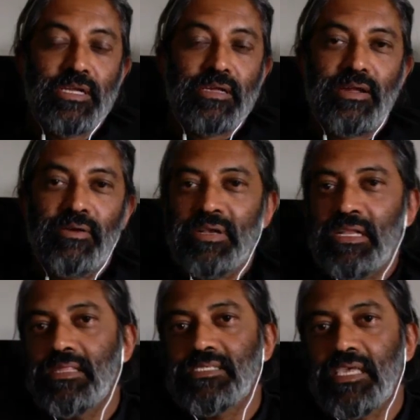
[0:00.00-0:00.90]

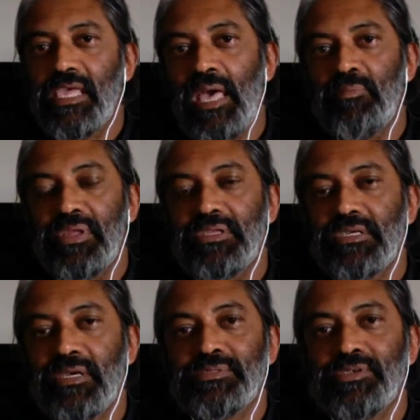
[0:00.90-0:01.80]
currently there's a cap in
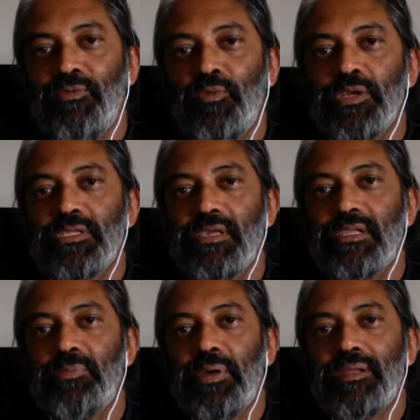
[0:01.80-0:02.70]
terms of what
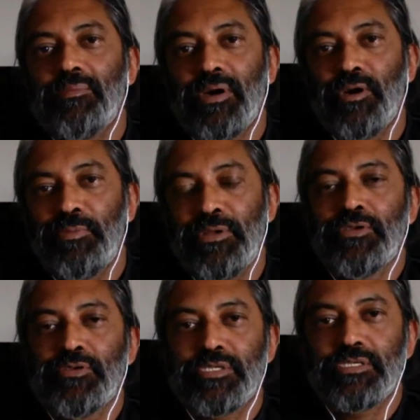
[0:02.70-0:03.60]
independent power
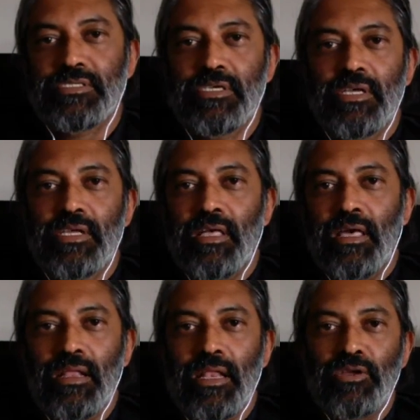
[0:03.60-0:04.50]
producers
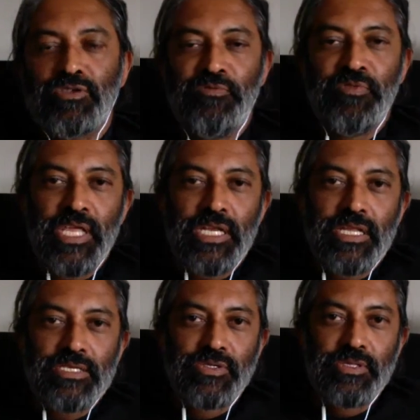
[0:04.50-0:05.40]
are allowed to feed
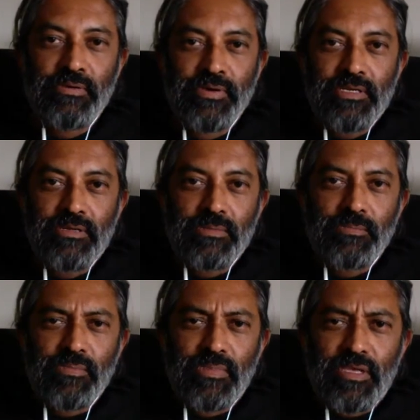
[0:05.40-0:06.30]
into the grid.
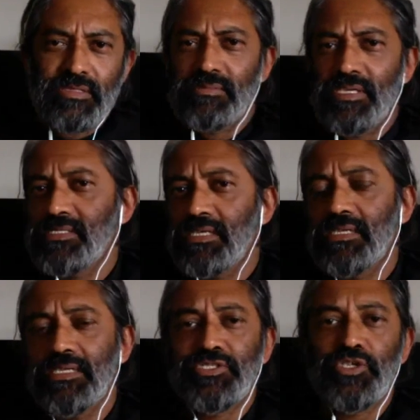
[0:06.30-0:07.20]
It's
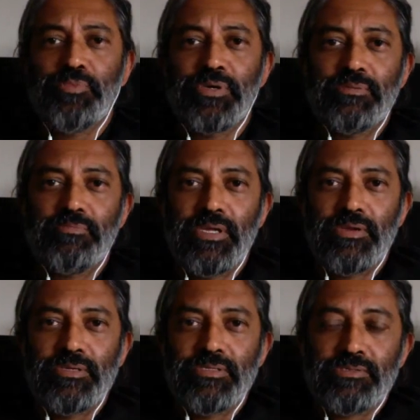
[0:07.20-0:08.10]
utterly stupid,
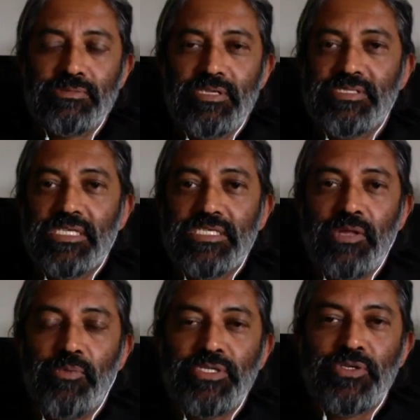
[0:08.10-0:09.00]
because
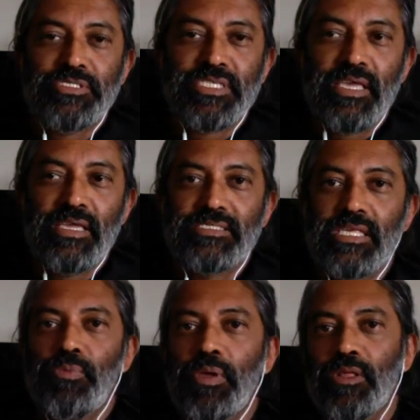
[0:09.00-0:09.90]
essentially what you're saying is
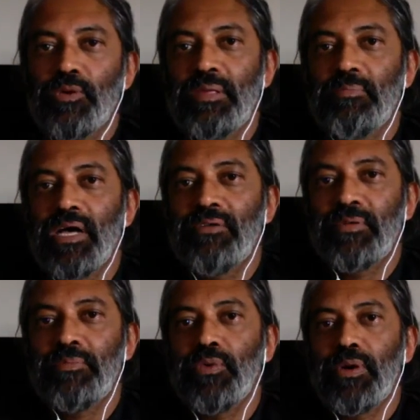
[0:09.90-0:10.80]
that we'll only buy
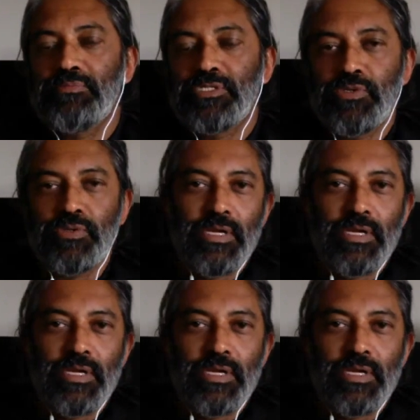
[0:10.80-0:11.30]
from you up to